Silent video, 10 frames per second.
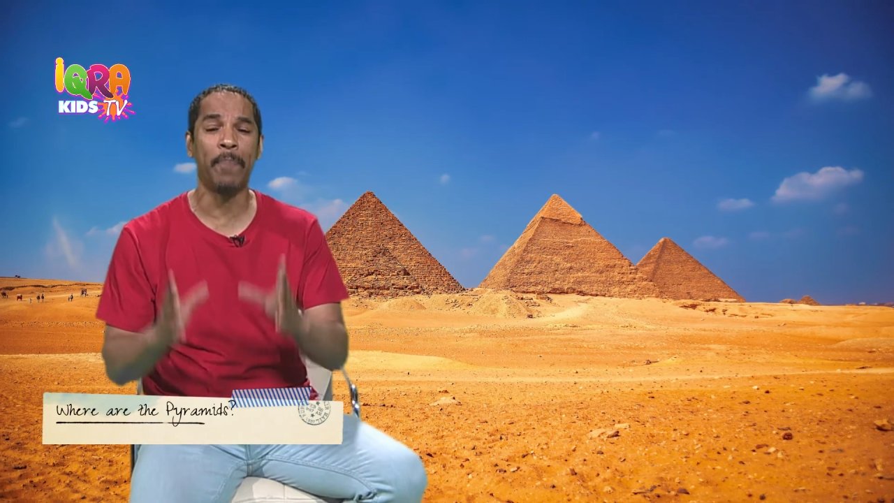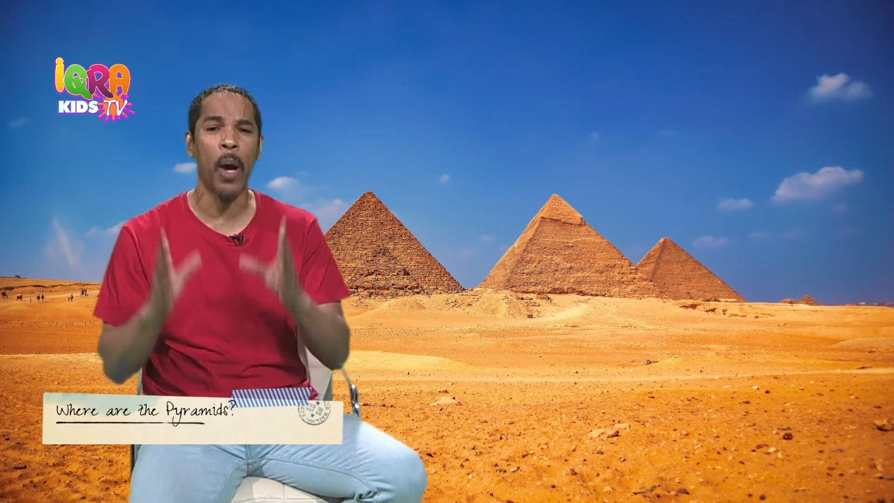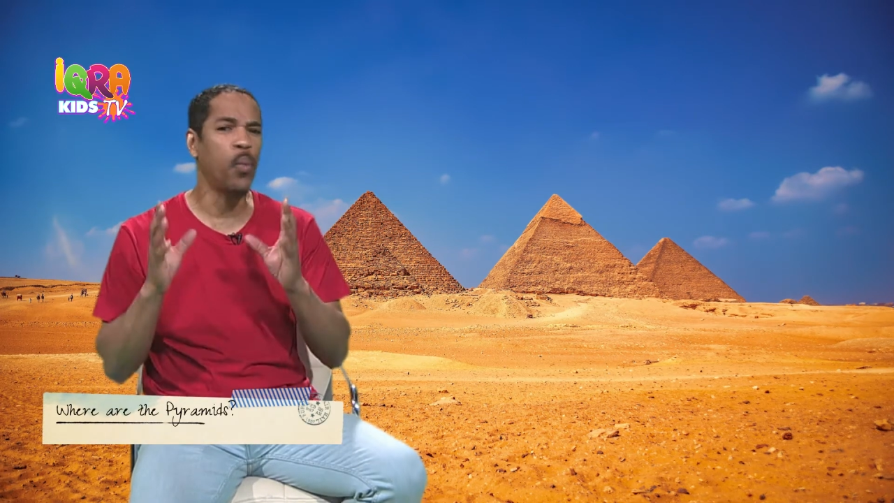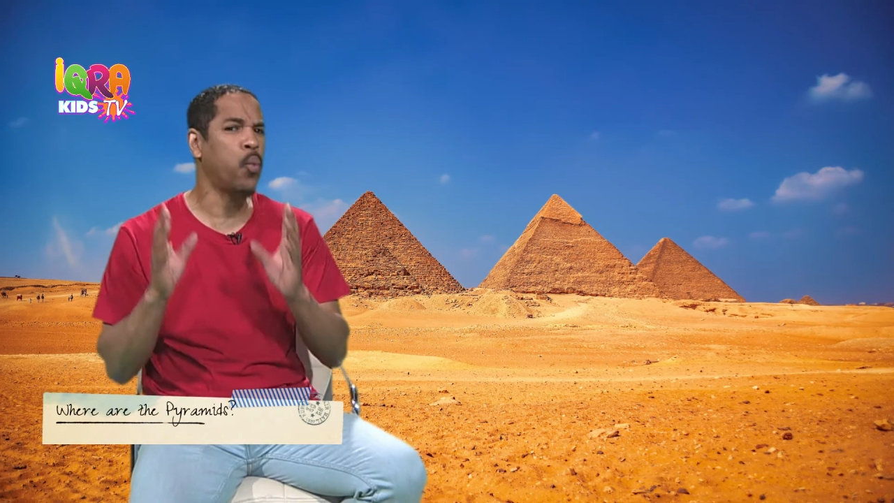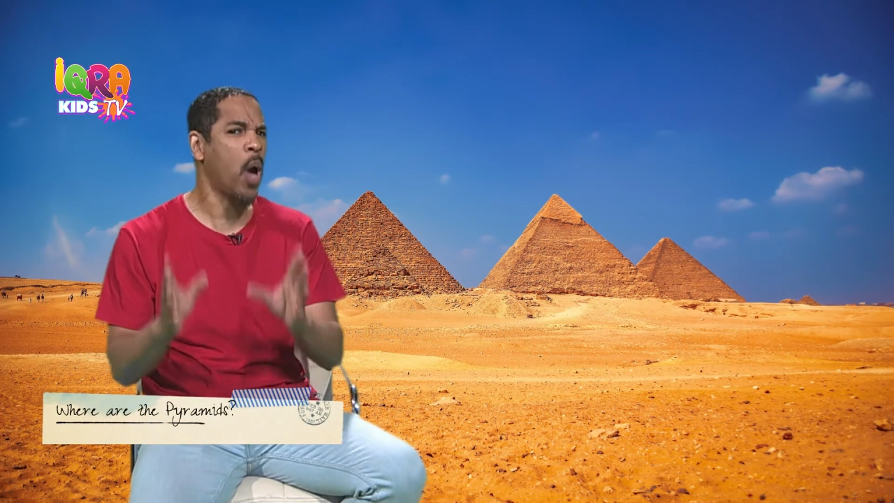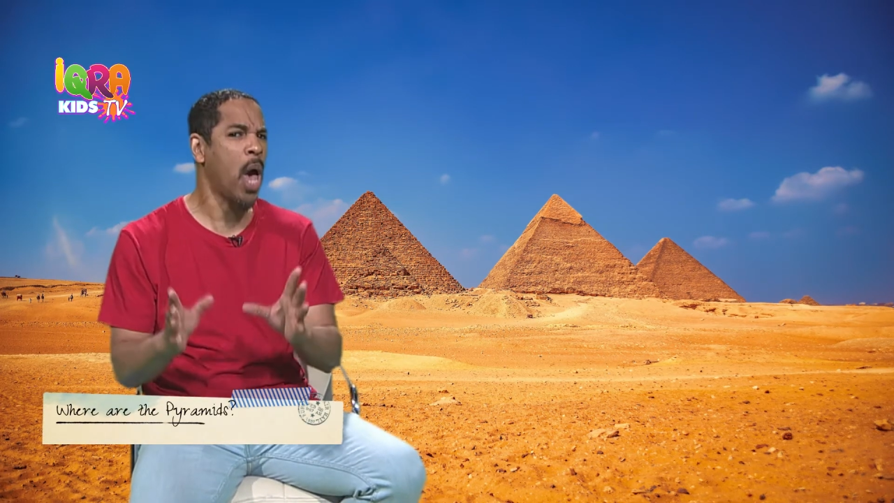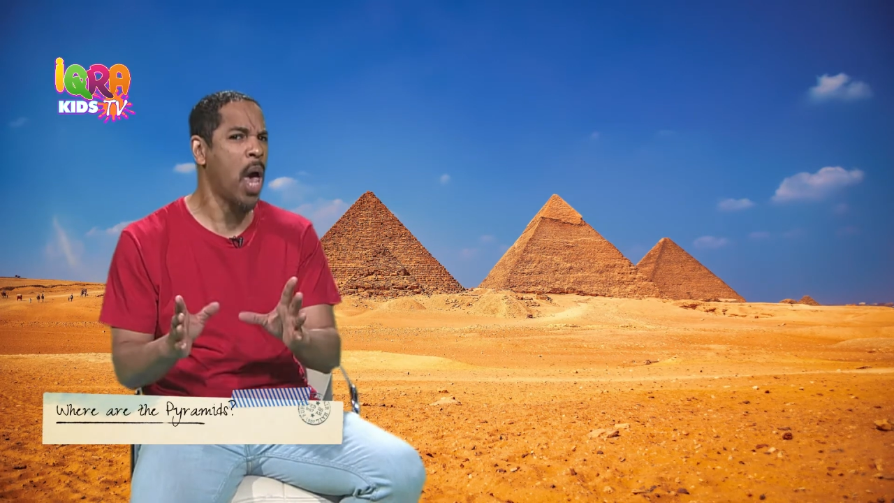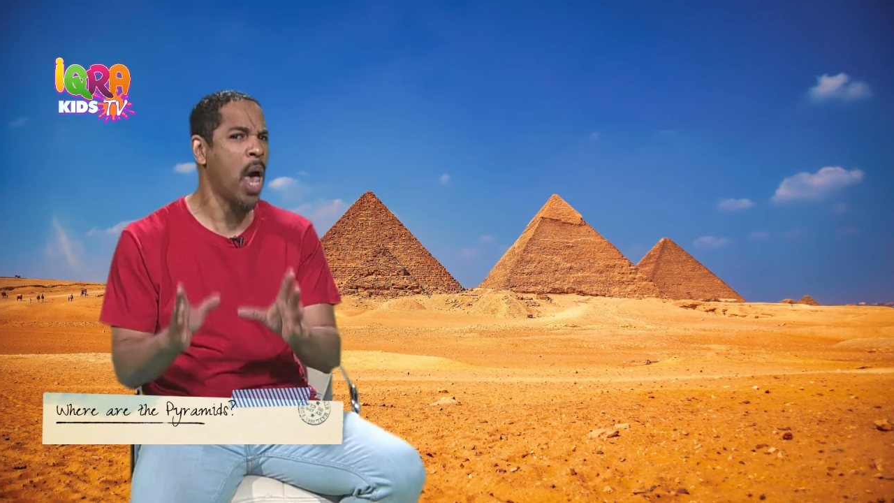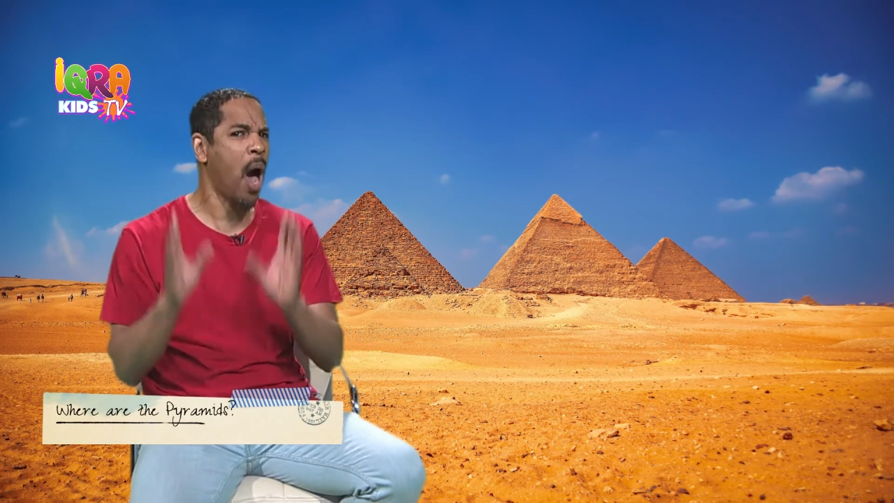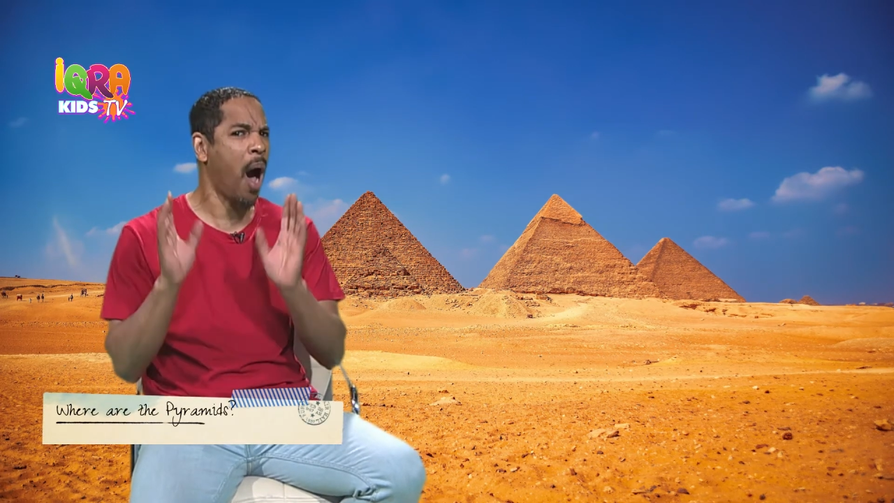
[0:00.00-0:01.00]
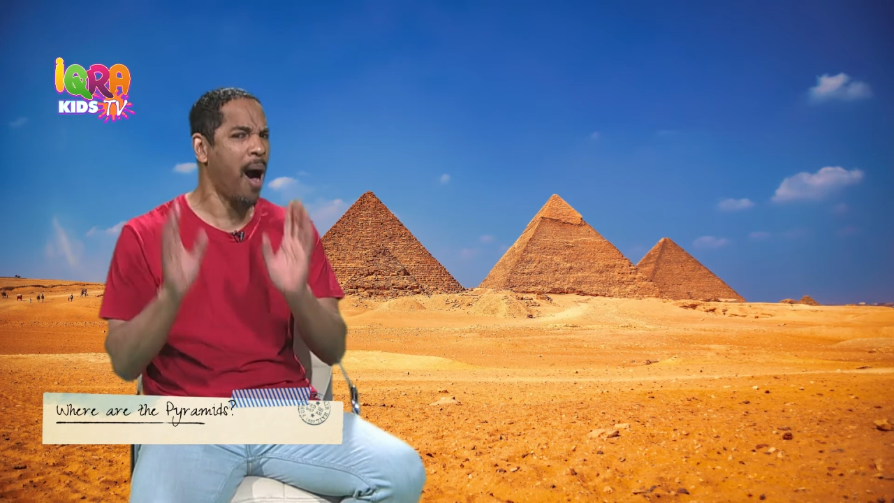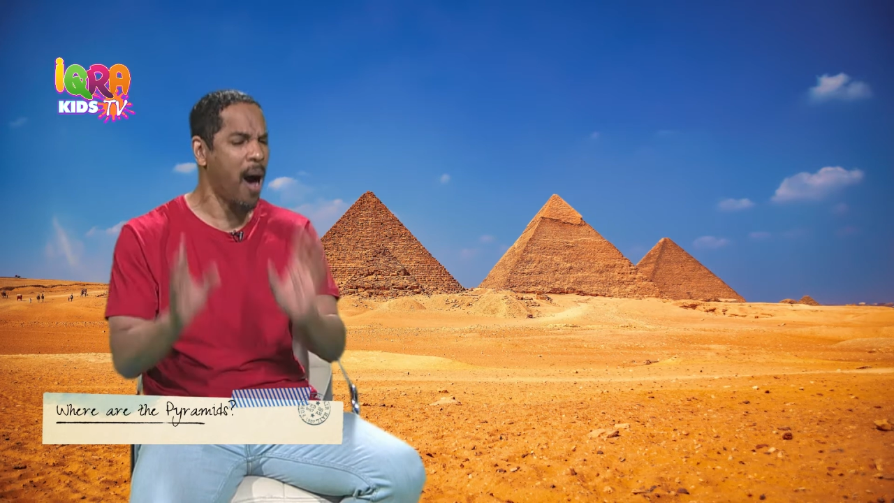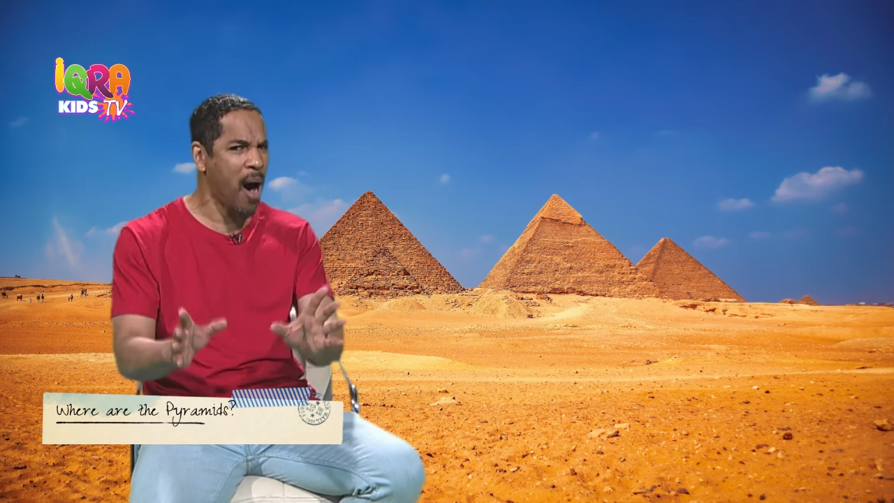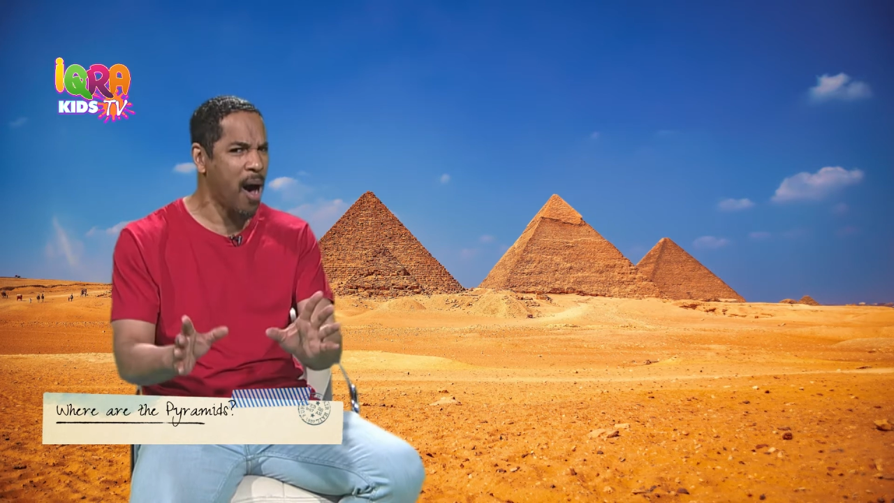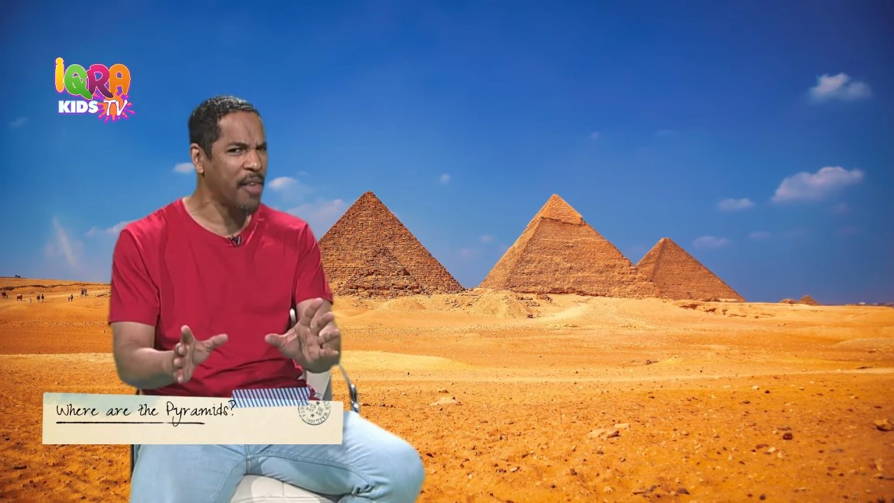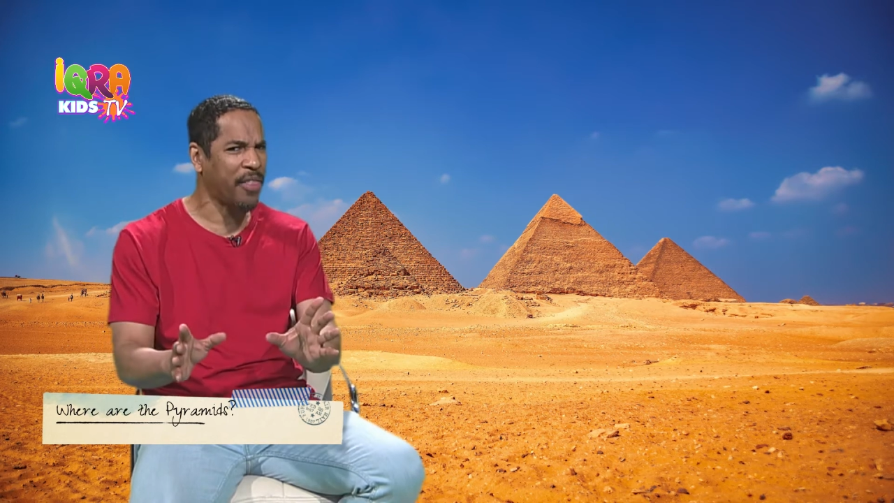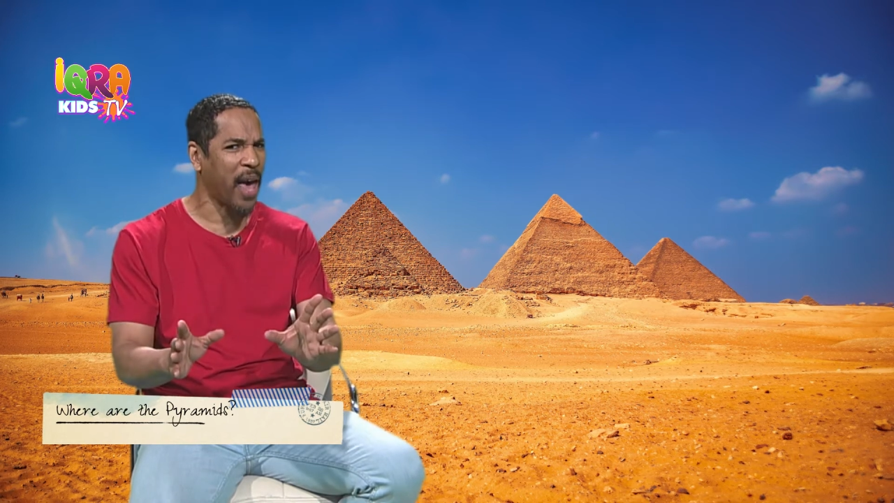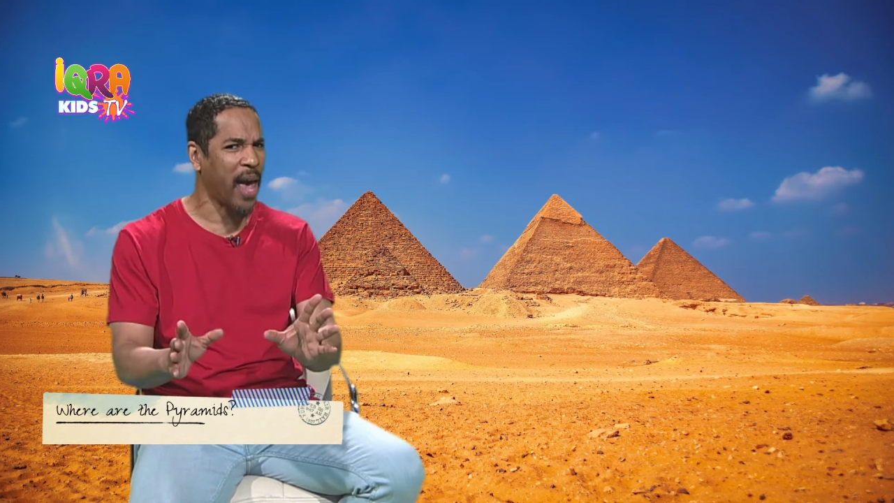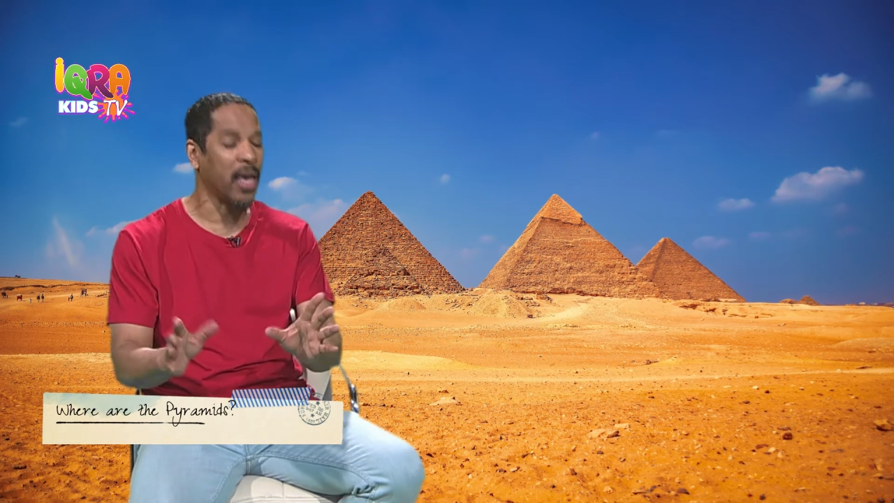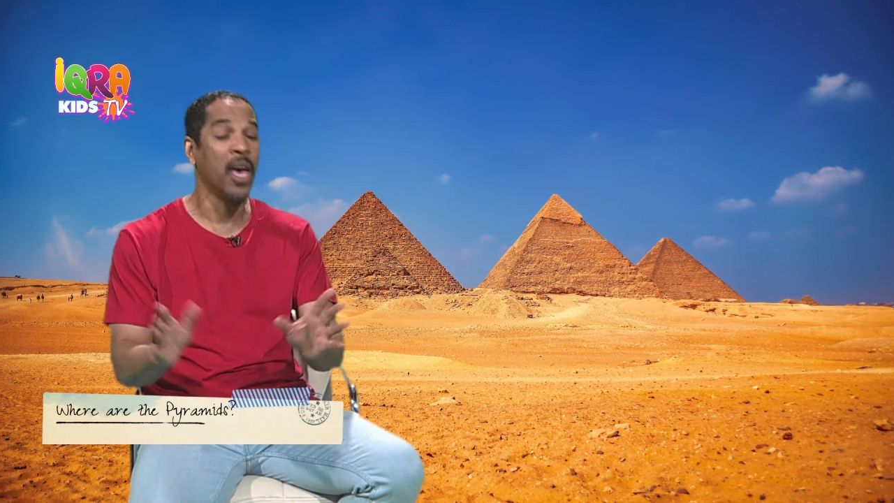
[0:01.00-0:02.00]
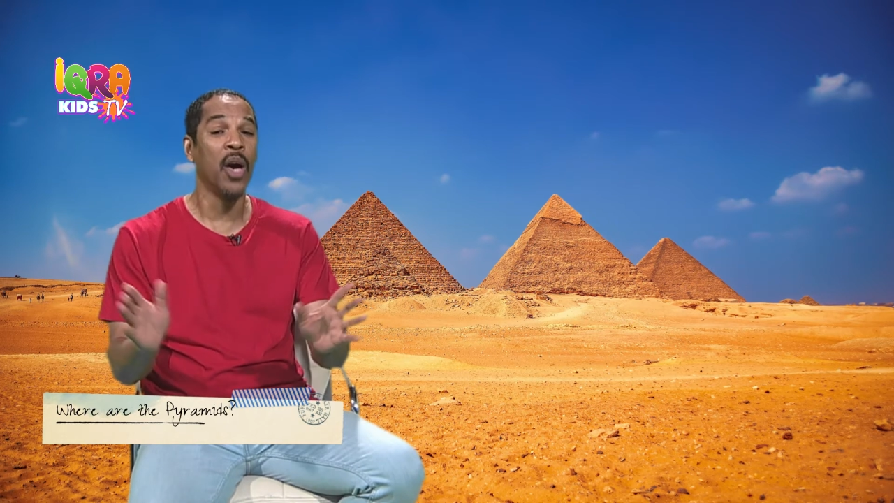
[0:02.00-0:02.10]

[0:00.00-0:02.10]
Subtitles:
but where are they?